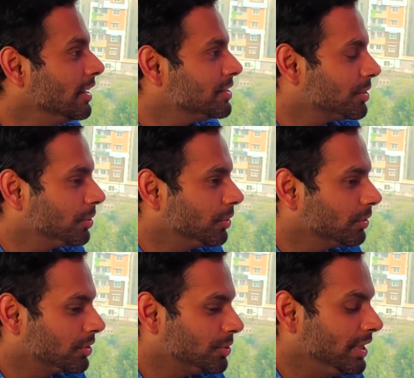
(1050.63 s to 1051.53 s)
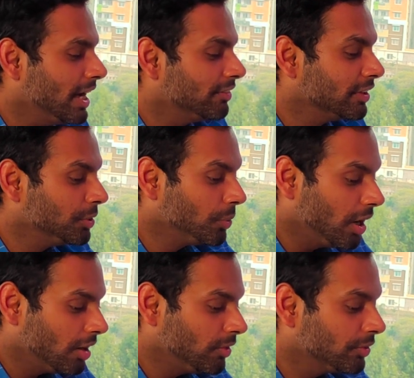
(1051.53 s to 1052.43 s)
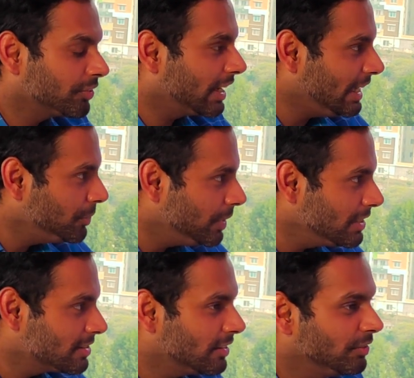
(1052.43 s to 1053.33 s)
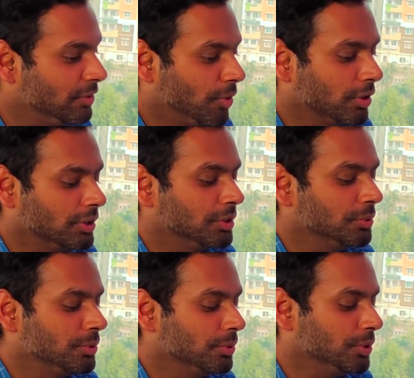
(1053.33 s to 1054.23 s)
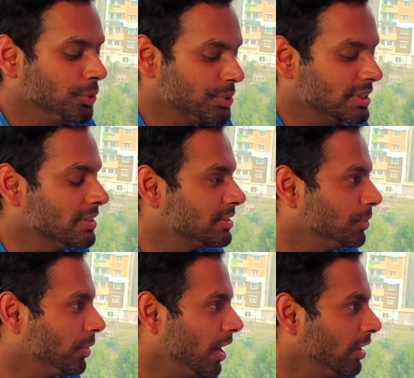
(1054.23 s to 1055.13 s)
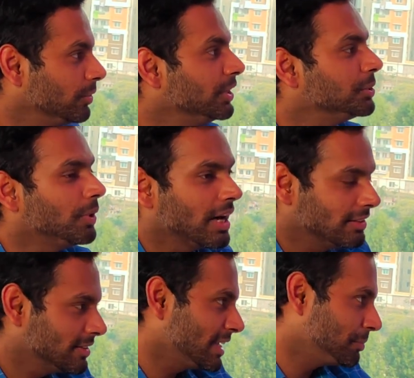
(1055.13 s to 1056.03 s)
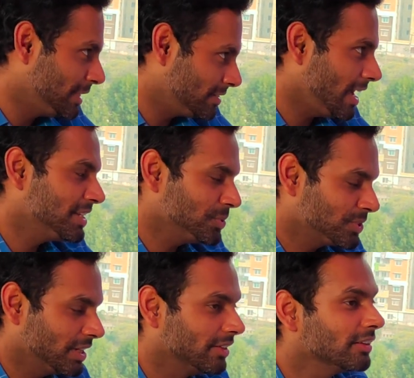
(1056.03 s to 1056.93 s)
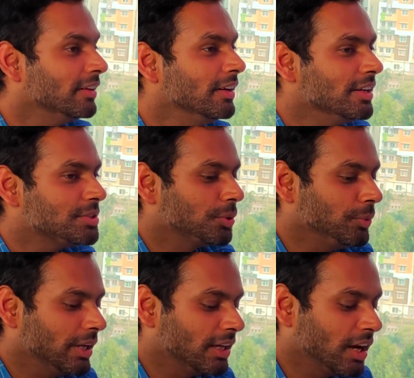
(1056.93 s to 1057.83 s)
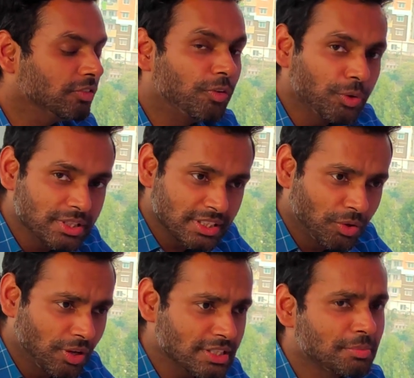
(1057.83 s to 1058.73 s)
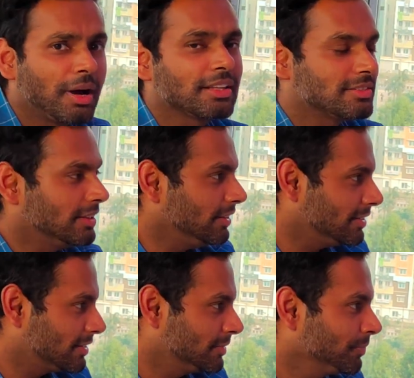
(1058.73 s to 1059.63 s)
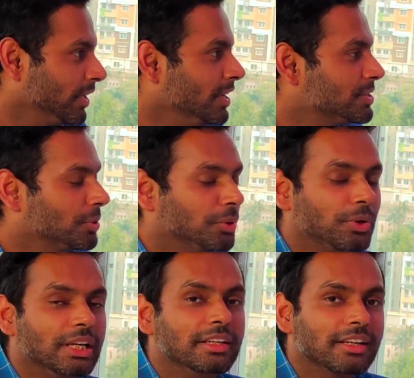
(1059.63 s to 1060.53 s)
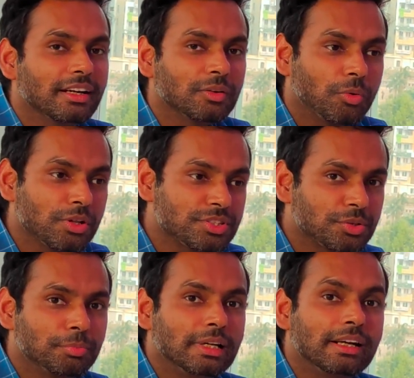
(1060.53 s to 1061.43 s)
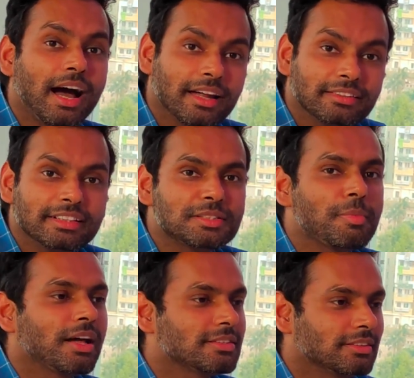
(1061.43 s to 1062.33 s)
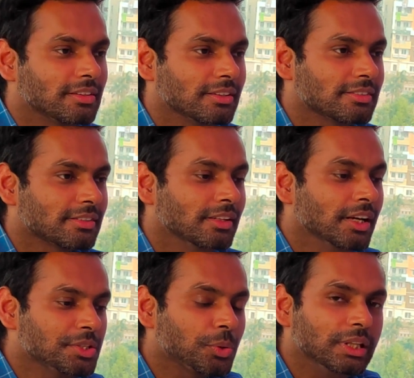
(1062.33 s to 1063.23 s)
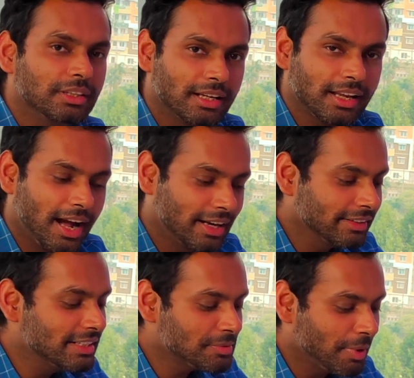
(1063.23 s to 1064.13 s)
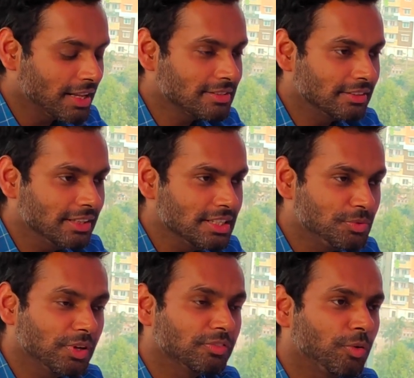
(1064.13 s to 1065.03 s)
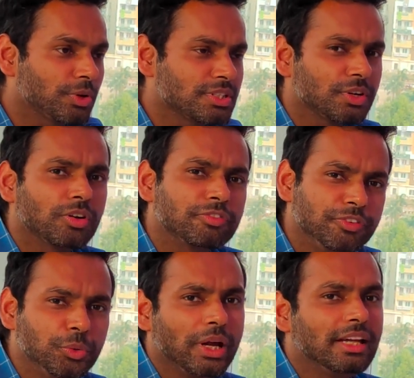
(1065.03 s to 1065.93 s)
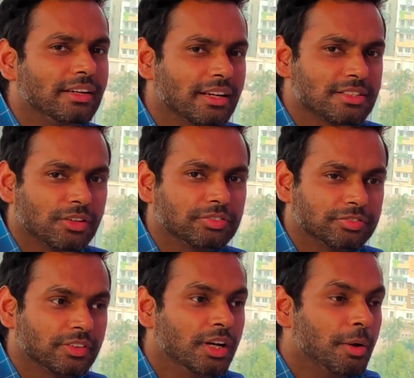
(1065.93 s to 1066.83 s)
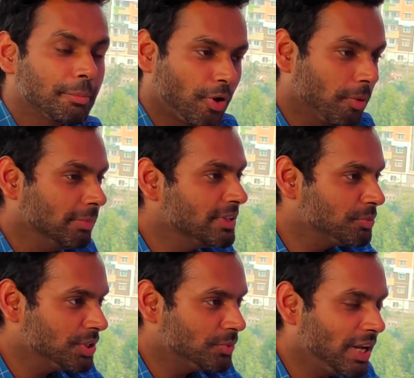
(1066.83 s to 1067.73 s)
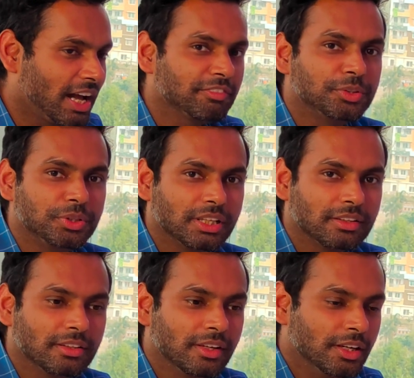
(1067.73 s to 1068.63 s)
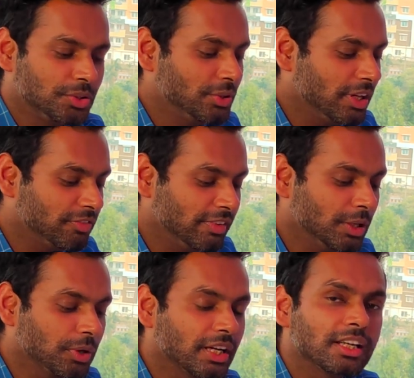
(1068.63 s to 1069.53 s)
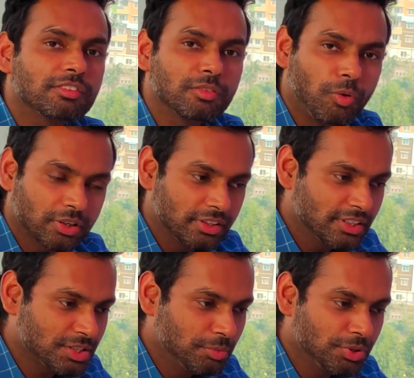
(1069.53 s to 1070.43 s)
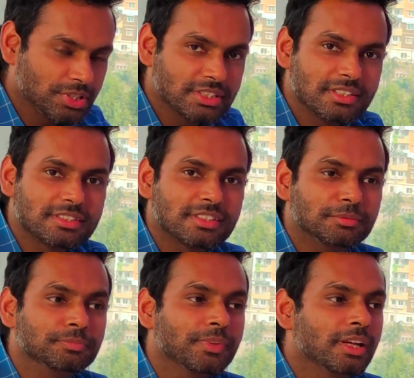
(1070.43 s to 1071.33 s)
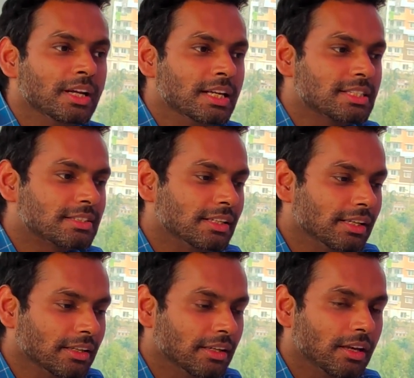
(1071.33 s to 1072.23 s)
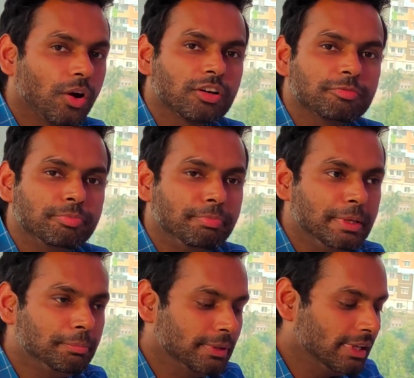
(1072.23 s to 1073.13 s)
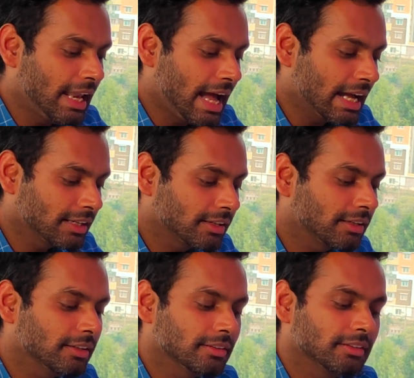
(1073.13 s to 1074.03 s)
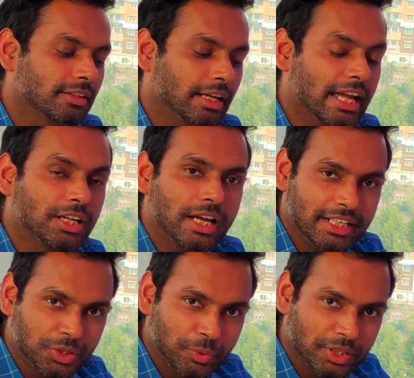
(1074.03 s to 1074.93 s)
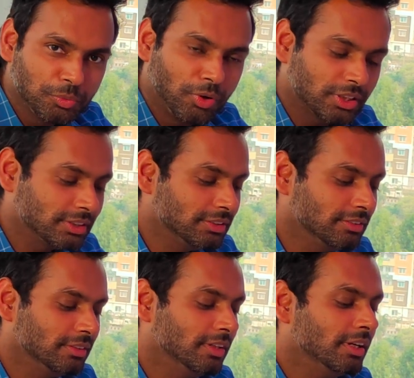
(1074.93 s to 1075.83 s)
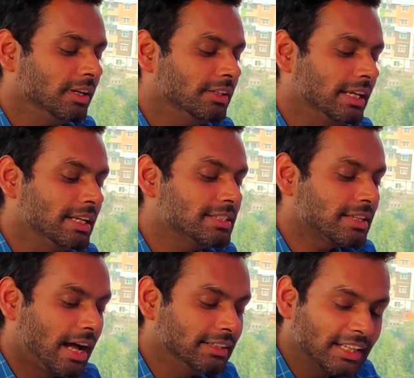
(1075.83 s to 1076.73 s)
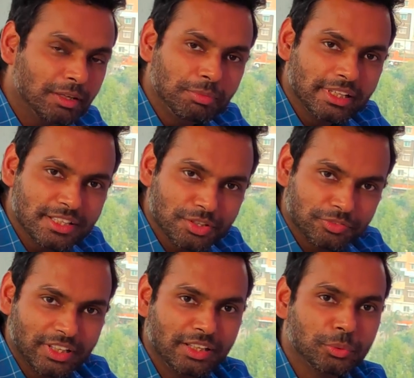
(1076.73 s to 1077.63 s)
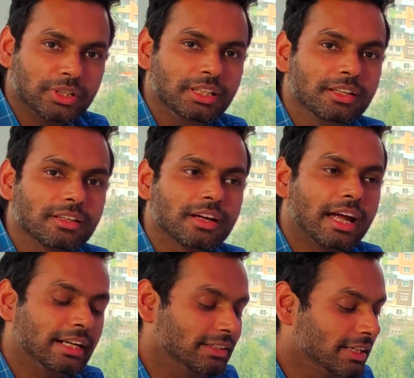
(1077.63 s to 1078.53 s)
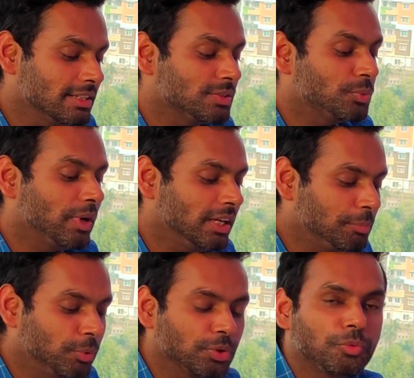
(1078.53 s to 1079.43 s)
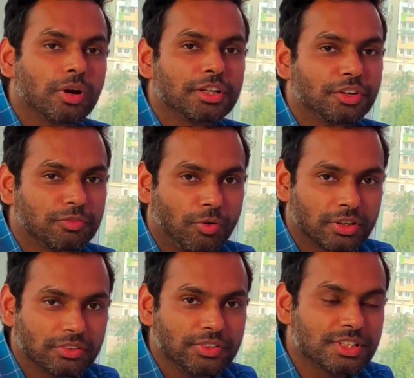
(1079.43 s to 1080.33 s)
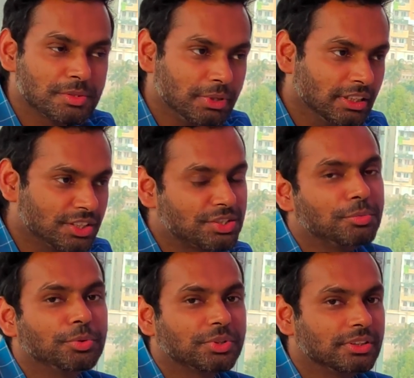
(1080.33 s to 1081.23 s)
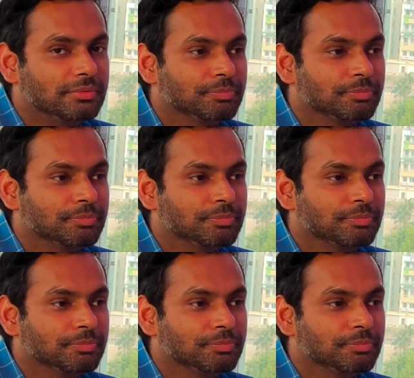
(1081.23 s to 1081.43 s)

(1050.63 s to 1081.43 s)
So today, our know-how of railways, we want to use this know-how into other segments, as you said. So we are now focusing on smart cities. So India wants to build 100 smart cities. So in that 100 smart cities, we are focusing on few areas of problems which we have today. Today, if we look at our water distribution system, still a lot of people lack adequate water. There is untimeliness of delivery and there is very poor quality of water which is being distributed.